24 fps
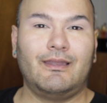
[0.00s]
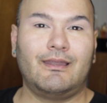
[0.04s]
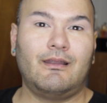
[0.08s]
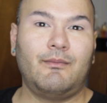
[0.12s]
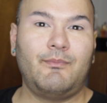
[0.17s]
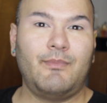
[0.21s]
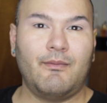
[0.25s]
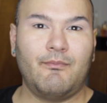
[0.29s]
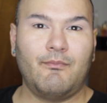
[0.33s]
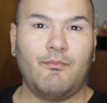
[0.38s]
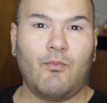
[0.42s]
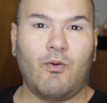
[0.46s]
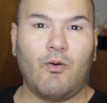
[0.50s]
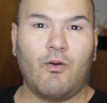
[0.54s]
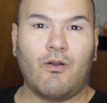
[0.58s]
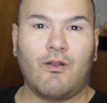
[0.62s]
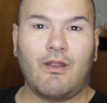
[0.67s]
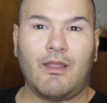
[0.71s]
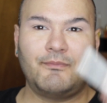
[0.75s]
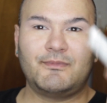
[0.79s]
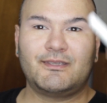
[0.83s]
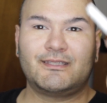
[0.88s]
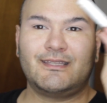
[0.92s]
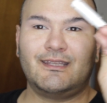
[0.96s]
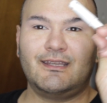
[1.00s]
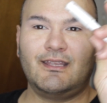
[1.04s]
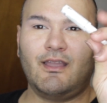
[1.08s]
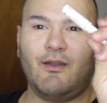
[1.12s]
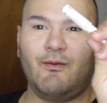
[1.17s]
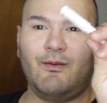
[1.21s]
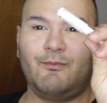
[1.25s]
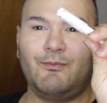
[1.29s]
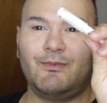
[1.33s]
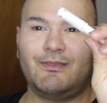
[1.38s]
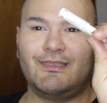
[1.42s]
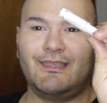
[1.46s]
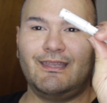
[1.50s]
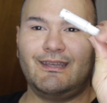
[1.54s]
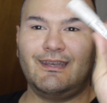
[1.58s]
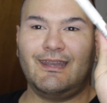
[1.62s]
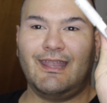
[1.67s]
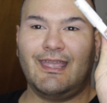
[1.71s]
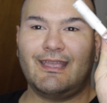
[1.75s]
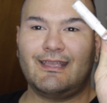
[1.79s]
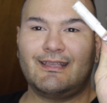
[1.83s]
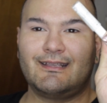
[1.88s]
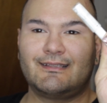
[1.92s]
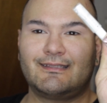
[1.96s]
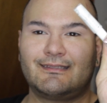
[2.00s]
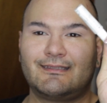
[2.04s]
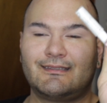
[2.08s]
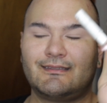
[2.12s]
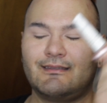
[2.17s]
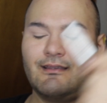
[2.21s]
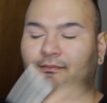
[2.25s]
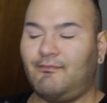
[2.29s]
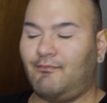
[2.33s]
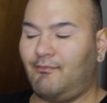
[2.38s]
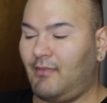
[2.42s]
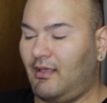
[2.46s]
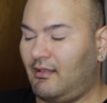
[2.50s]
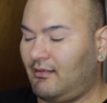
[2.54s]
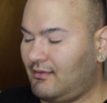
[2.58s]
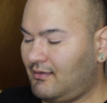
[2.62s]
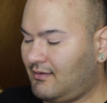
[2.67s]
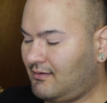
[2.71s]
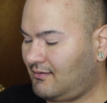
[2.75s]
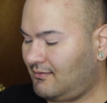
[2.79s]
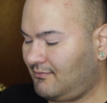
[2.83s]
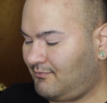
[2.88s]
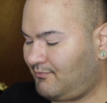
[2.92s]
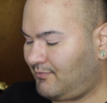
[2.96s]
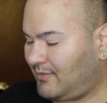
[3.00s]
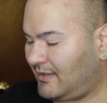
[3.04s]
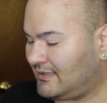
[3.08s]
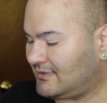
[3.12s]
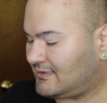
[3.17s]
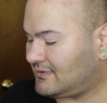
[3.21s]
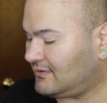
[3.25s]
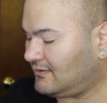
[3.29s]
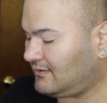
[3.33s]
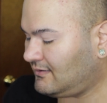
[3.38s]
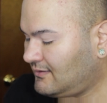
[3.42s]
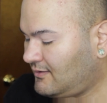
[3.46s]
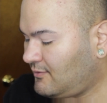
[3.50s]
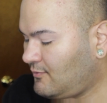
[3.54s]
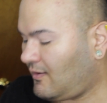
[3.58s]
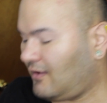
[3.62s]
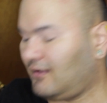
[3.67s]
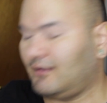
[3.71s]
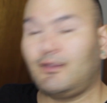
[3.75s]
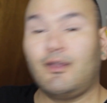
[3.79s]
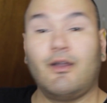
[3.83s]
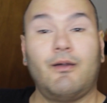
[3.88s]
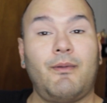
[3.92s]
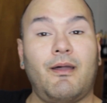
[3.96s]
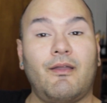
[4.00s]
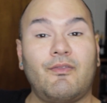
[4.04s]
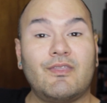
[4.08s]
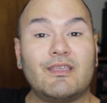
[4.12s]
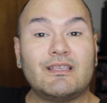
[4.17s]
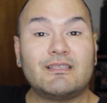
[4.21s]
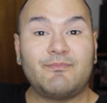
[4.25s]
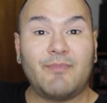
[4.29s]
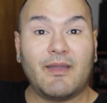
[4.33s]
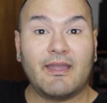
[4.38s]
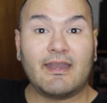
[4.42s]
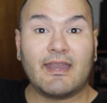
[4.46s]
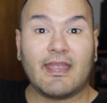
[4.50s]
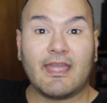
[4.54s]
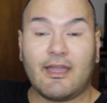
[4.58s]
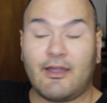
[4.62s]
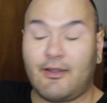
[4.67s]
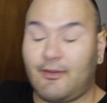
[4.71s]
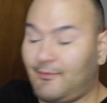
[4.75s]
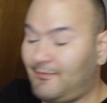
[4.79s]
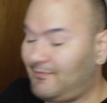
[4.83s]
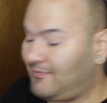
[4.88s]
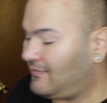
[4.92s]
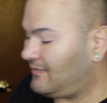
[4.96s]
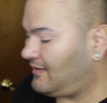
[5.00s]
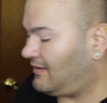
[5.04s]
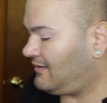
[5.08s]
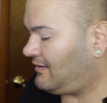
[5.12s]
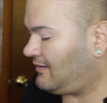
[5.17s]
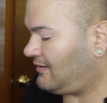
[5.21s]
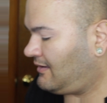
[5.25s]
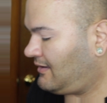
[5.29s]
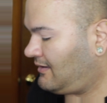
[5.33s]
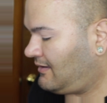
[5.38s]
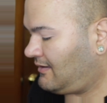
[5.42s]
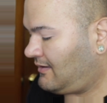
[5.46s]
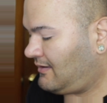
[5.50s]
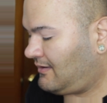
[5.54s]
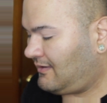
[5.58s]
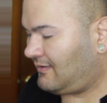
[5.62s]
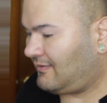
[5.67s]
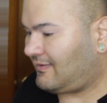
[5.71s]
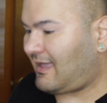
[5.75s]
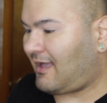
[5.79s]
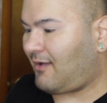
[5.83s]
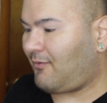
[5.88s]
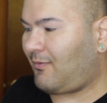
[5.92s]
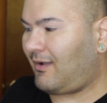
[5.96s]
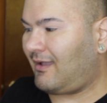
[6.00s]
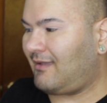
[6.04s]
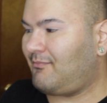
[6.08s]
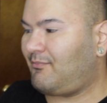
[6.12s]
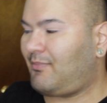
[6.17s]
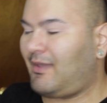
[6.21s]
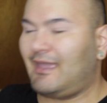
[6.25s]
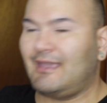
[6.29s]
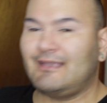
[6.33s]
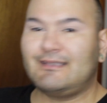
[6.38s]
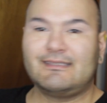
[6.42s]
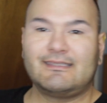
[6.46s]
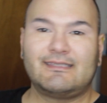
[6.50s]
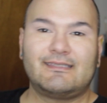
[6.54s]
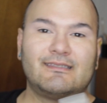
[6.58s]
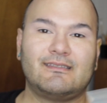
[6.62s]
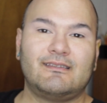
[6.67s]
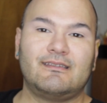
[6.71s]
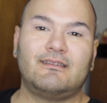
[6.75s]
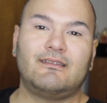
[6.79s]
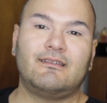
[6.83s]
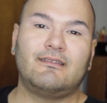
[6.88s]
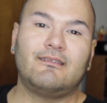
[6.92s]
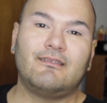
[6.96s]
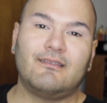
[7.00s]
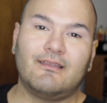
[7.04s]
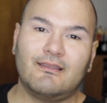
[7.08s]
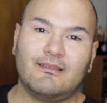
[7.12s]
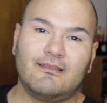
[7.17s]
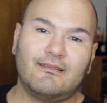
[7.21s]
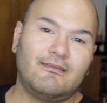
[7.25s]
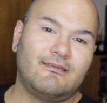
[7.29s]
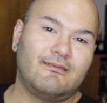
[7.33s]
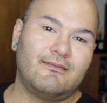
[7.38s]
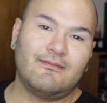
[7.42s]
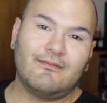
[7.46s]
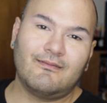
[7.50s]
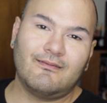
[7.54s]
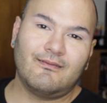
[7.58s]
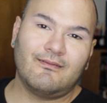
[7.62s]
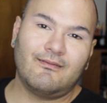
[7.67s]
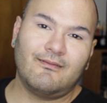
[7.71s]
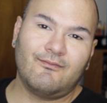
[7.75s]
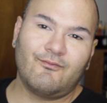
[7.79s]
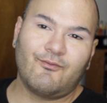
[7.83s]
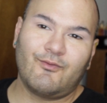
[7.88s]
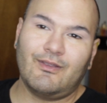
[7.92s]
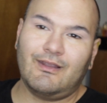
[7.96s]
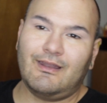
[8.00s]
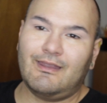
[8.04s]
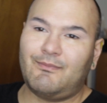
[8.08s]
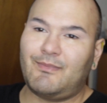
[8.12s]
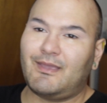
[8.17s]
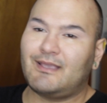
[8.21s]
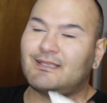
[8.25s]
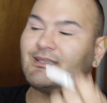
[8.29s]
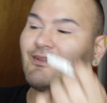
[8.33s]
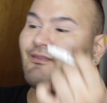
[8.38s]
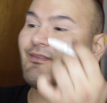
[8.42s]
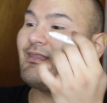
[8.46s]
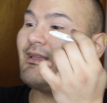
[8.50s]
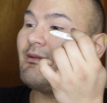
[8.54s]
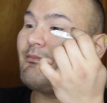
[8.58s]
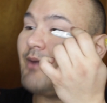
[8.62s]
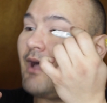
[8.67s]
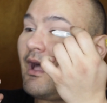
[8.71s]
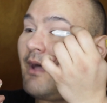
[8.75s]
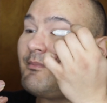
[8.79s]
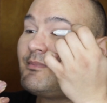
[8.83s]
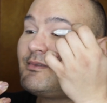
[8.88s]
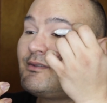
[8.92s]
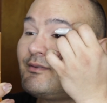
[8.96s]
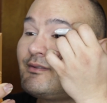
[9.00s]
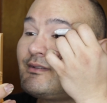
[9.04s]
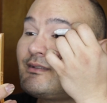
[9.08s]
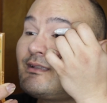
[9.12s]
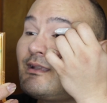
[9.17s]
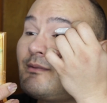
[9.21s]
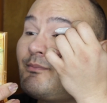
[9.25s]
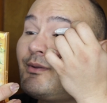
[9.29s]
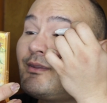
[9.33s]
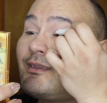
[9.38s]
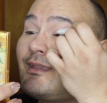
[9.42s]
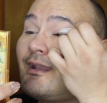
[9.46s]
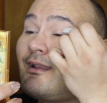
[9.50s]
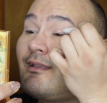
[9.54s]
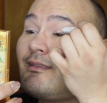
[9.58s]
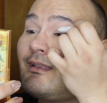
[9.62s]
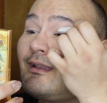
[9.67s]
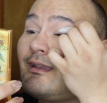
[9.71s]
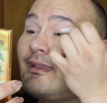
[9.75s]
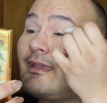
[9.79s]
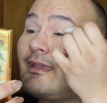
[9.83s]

a little bit more, I'm just going to go in with the NYX Milk Pencil. You all know about this by now. That white base really makes everything pop. So we're just going to put that on the